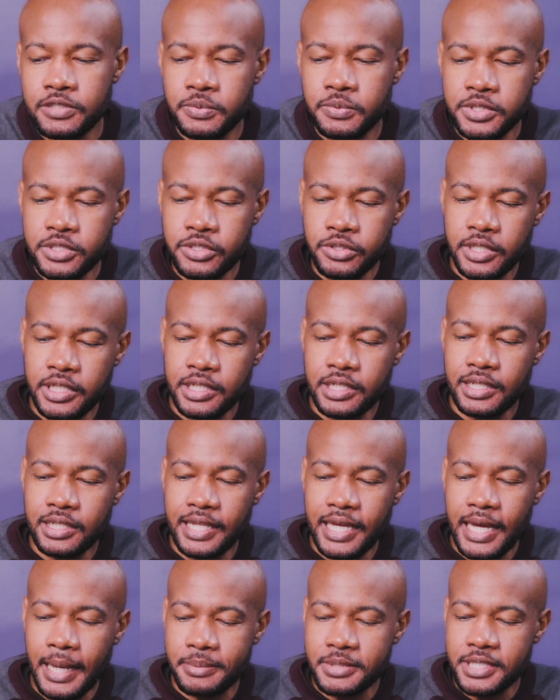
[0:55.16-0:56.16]
once you get a
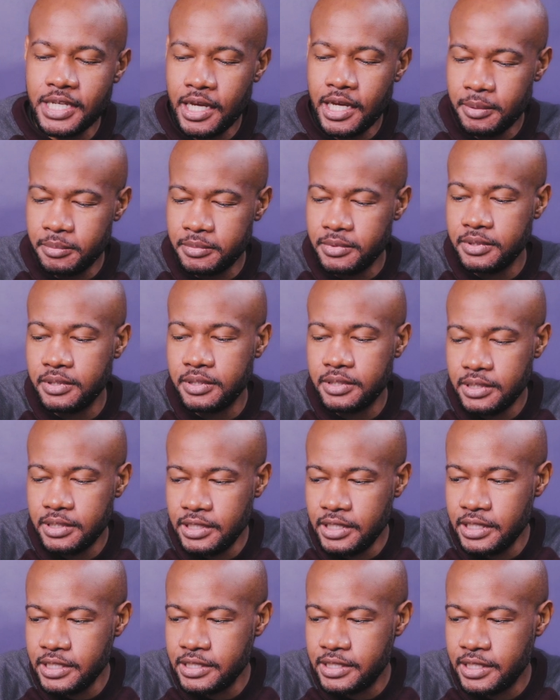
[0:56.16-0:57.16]
laptop,
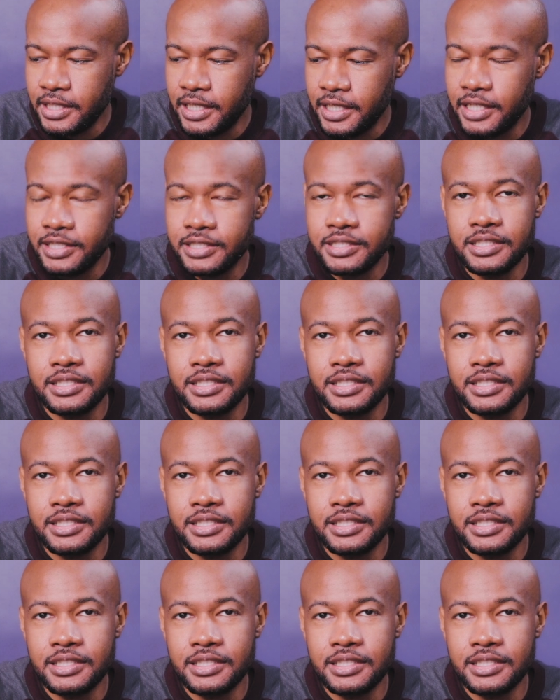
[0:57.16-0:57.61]
these days,